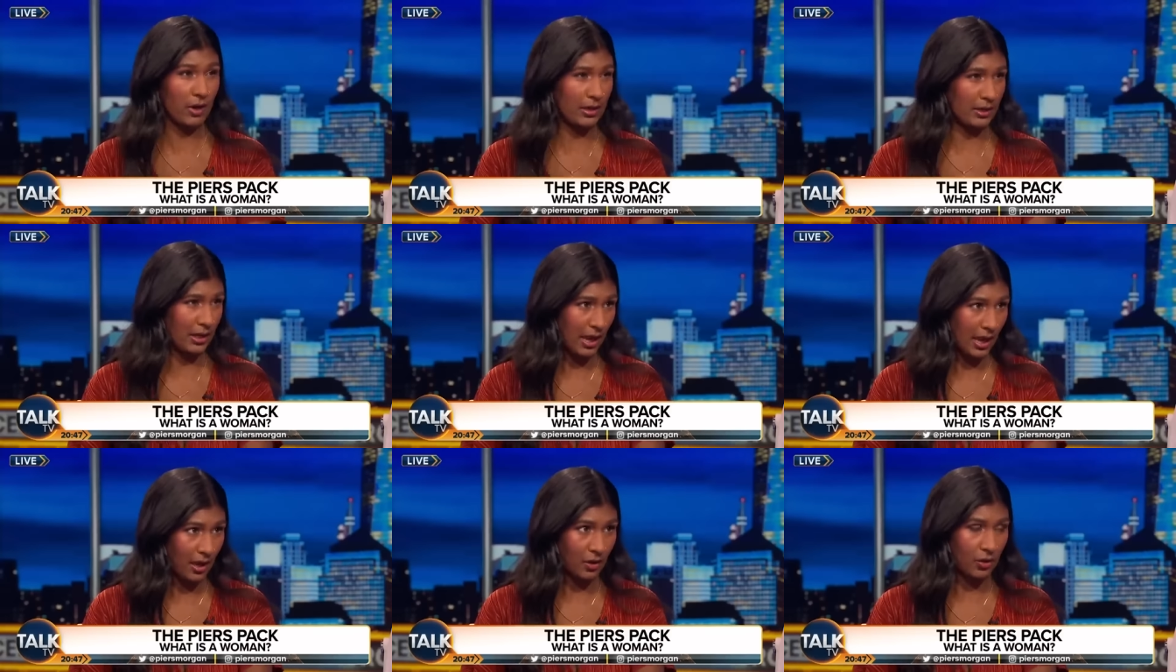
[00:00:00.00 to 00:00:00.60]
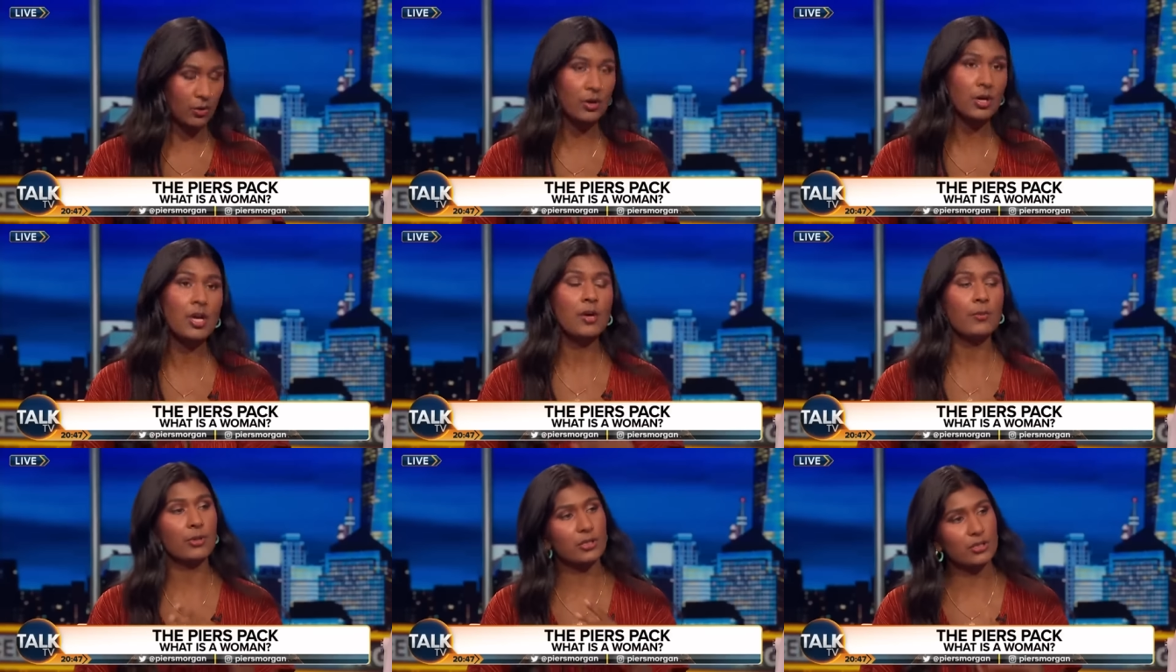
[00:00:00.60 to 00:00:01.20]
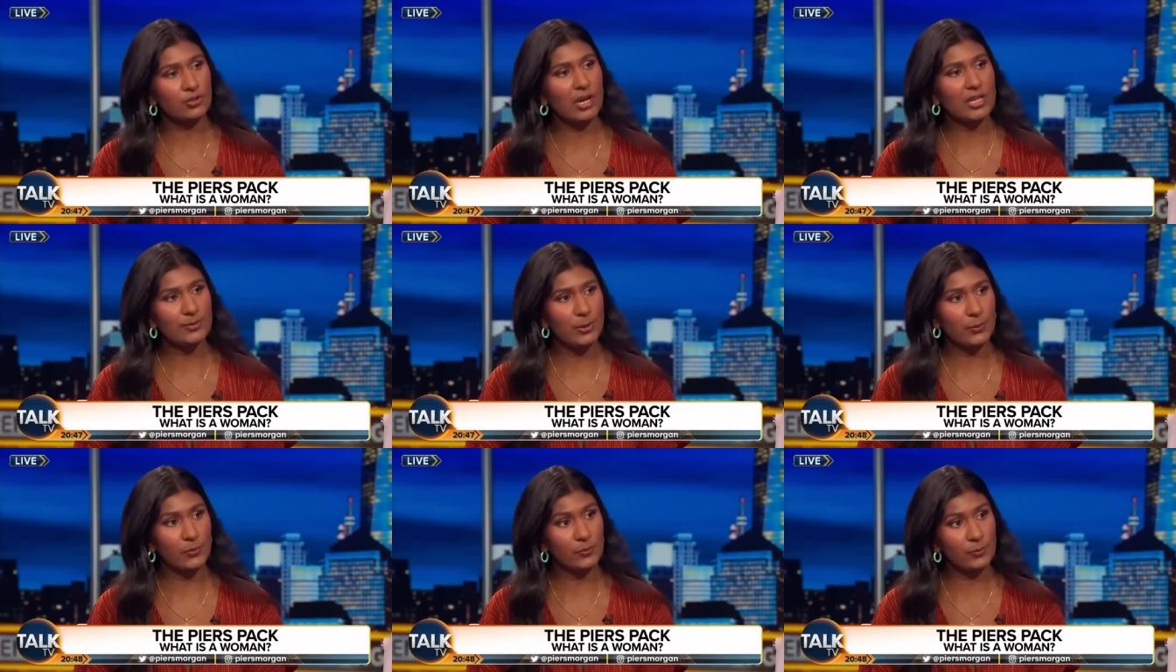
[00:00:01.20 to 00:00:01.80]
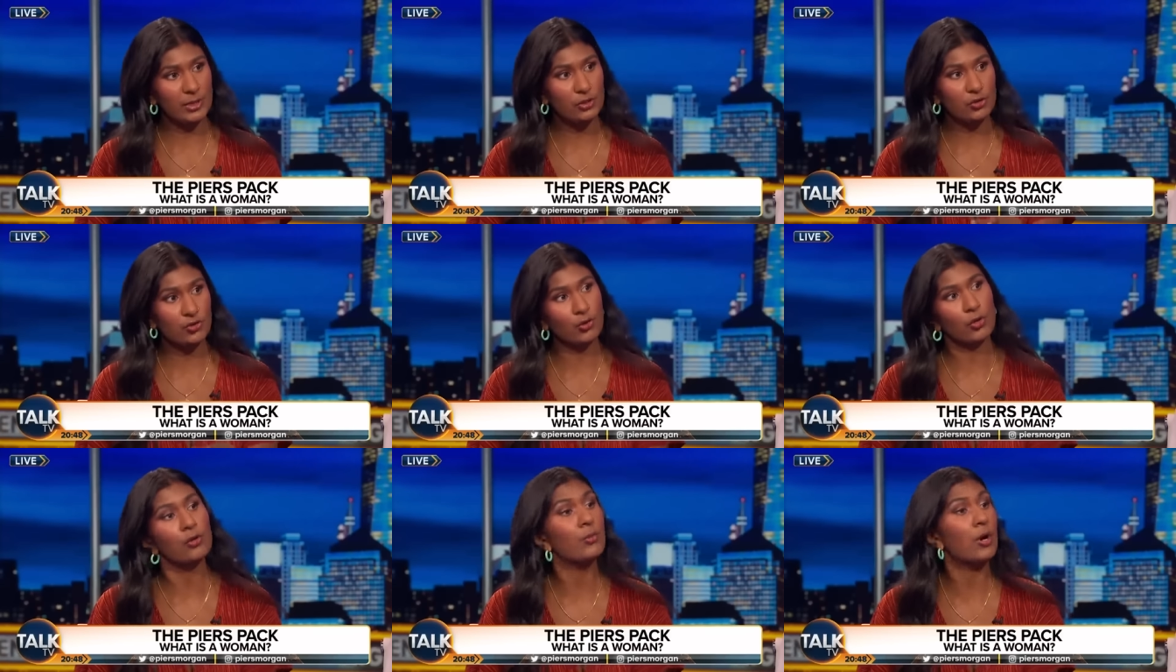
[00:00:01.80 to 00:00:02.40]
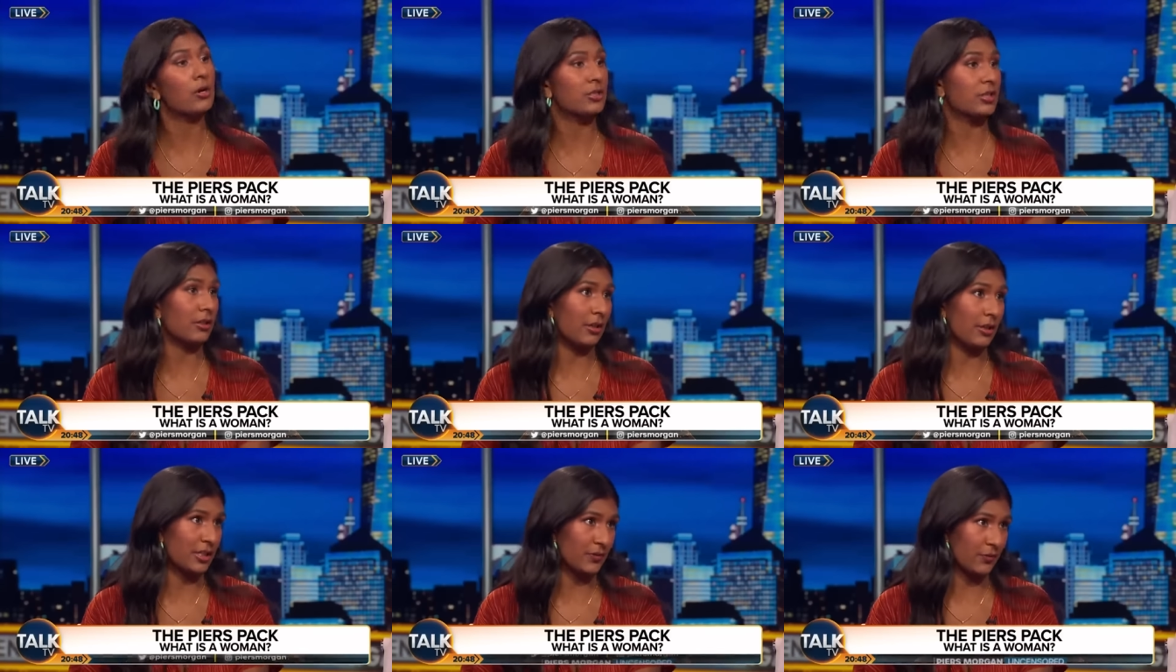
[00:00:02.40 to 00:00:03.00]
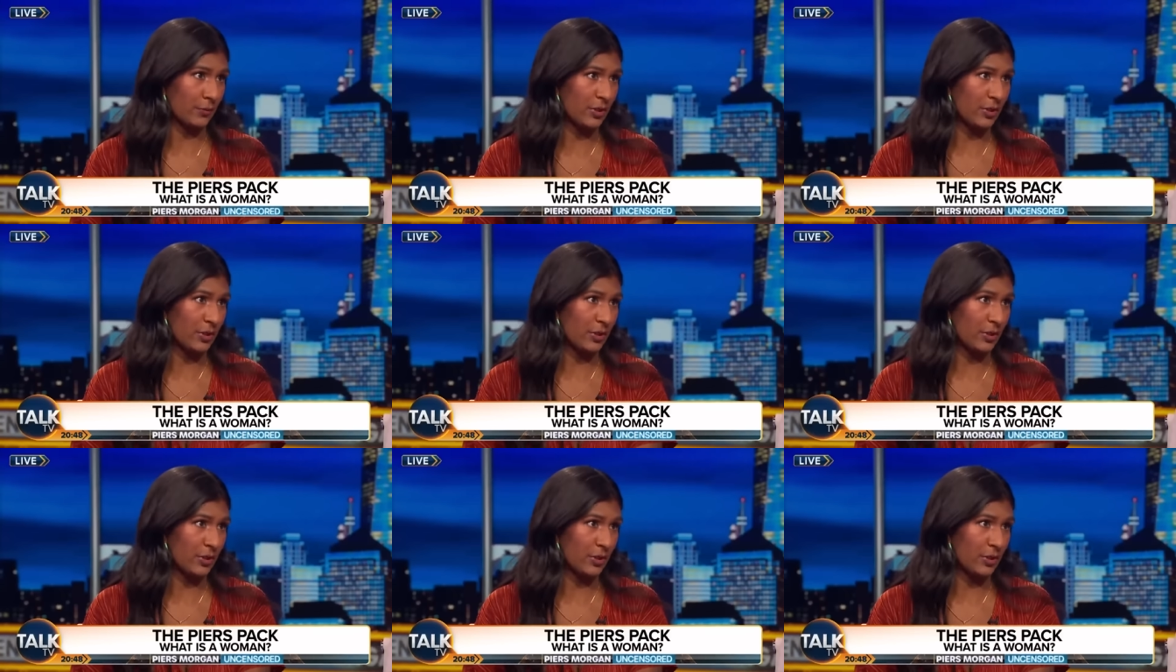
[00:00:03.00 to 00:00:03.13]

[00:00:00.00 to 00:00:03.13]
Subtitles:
right now, because trans people have been so marginalised from